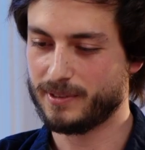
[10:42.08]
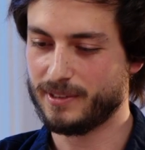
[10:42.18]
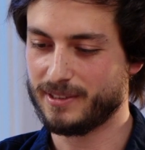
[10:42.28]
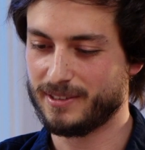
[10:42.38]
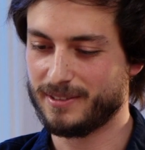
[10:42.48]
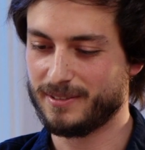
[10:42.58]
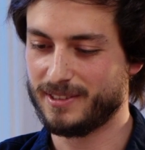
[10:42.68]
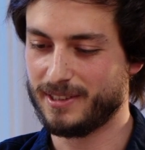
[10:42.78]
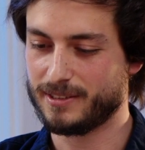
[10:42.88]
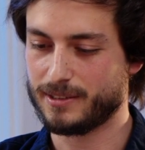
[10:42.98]

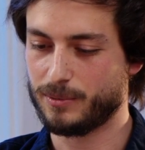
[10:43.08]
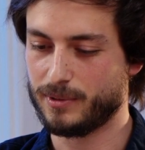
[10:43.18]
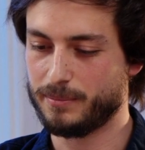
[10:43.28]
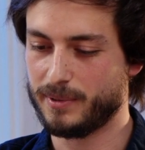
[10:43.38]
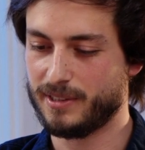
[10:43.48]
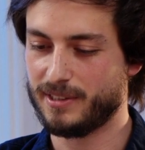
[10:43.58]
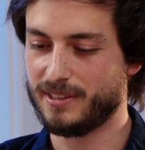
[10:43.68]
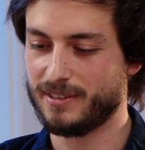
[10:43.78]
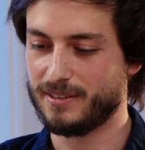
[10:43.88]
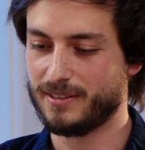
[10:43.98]
the answer would
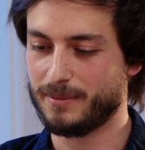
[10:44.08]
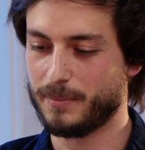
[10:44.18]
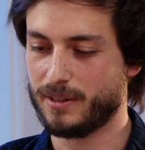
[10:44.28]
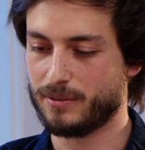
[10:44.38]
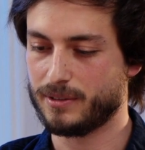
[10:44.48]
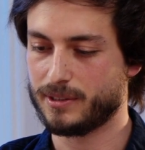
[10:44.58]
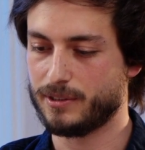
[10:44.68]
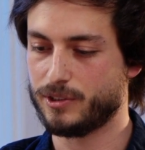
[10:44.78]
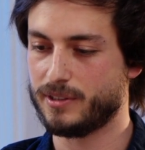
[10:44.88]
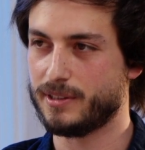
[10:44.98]
be
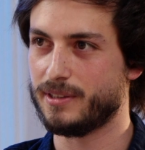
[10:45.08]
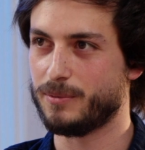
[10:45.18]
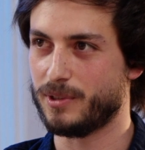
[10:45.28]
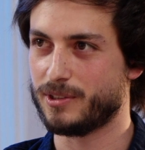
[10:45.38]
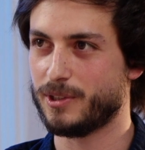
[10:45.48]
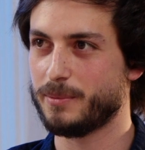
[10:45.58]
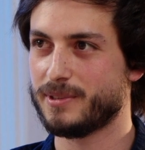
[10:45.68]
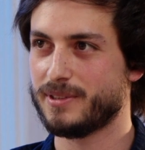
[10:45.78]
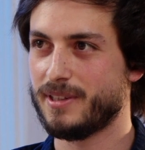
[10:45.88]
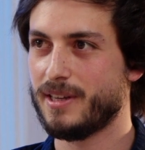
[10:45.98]
microsurgery
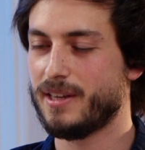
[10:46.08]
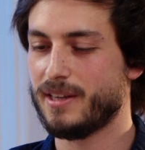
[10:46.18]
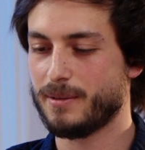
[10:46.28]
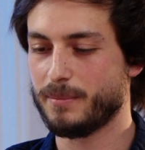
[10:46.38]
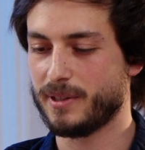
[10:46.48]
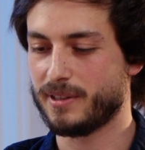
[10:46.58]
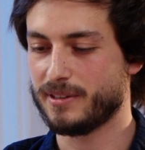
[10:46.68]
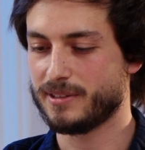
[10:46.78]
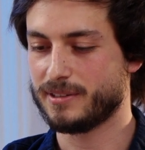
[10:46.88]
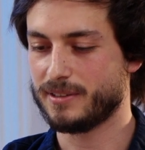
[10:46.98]
workshops,
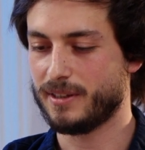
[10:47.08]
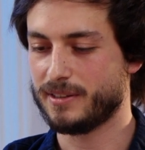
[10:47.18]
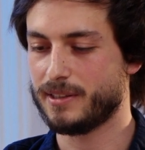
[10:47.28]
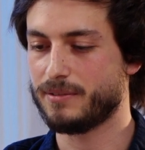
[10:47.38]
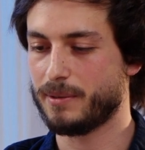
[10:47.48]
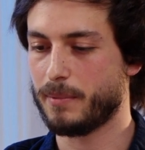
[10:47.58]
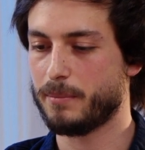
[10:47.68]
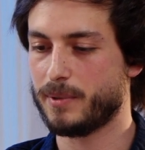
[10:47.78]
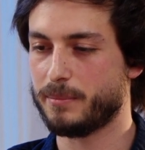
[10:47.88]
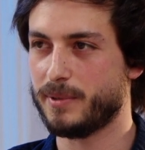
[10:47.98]
because I still
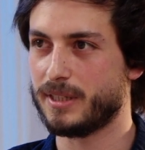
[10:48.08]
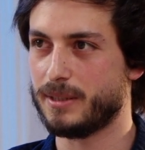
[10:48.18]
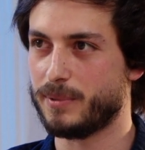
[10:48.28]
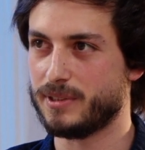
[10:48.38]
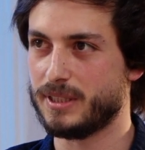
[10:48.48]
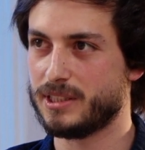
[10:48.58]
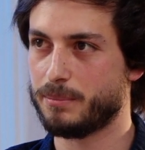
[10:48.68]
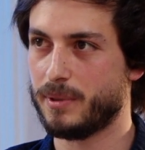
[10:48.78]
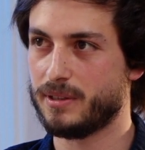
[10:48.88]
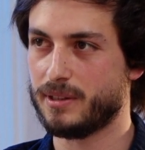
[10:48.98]
remember being a
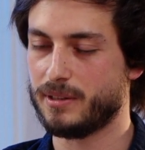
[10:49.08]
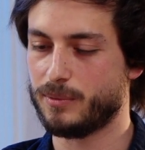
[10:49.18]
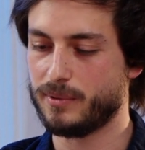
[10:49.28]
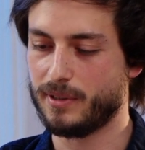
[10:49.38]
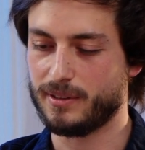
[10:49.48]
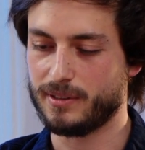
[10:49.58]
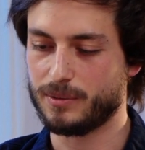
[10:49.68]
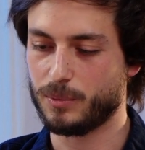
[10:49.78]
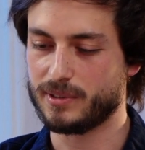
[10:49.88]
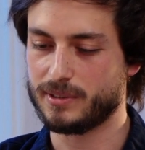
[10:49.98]
participant in, and
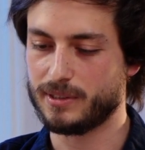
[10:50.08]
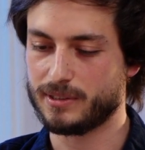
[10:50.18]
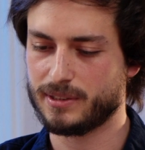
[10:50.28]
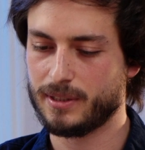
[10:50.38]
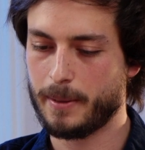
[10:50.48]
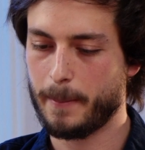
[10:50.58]
it was this.